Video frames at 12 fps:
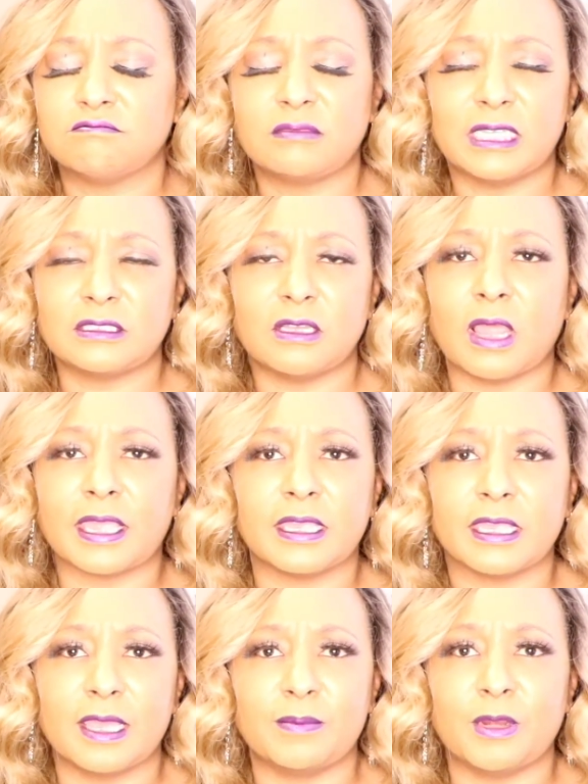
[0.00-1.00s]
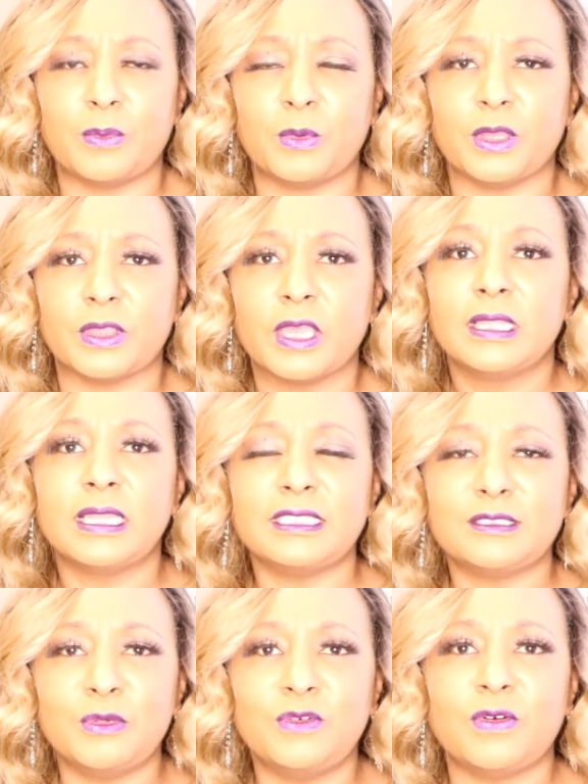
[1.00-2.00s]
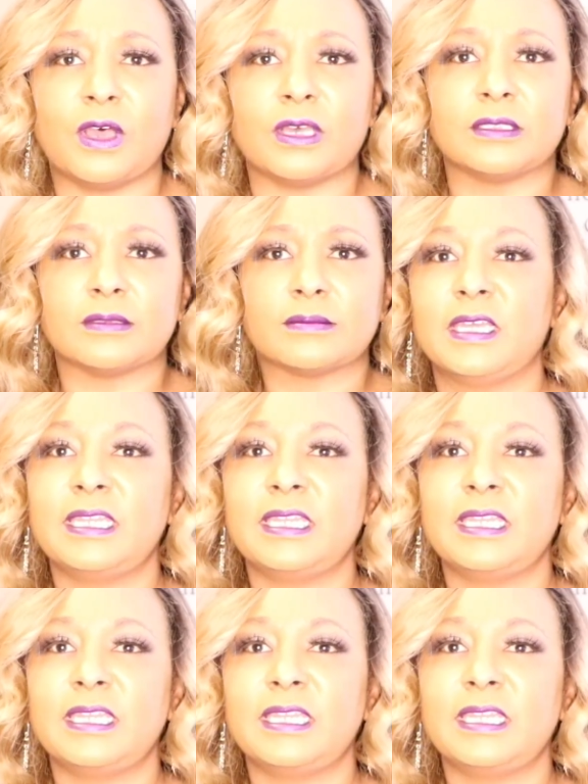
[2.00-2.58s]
That's all I can come up with. Let's move on.